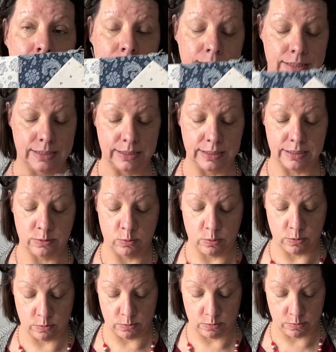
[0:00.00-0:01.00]
I
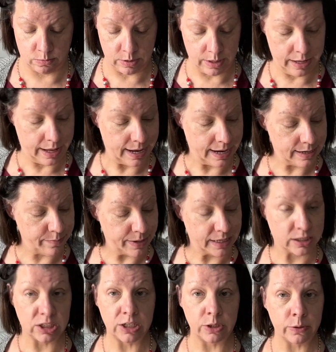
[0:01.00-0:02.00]
had to make
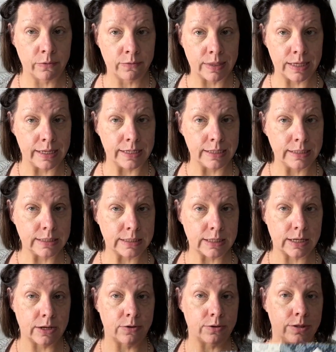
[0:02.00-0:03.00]
2 of these,
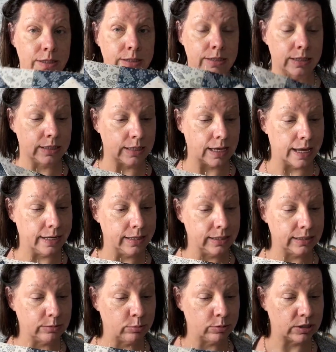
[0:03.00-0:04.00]
so this
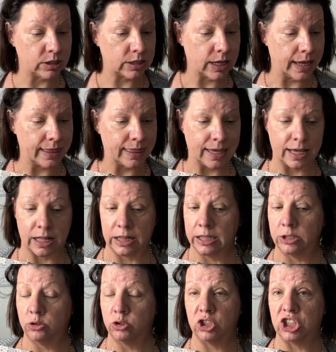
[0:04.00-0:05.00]
was, I think,
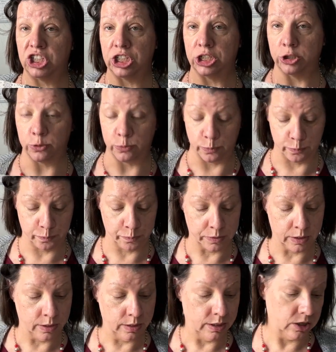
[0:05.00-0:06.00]
clue 2.
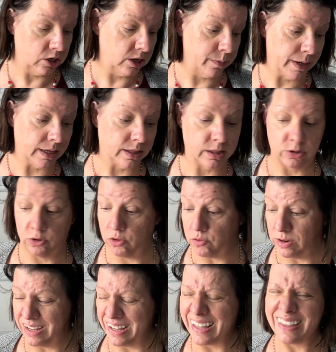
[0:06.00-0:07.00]
Could have been clue 3.
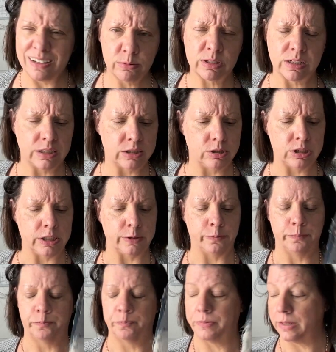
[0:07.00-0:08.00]
I think it was clue 2.
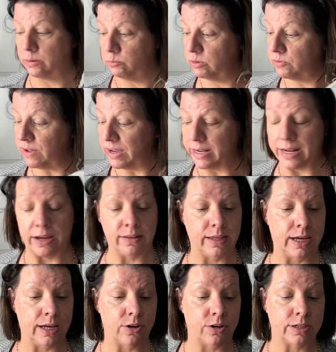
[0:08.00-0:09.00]
We'll find out
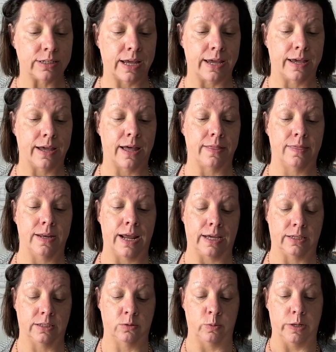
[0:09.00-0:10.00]
later because I got the
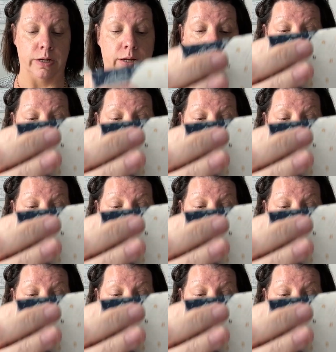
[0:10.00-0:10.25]
next one.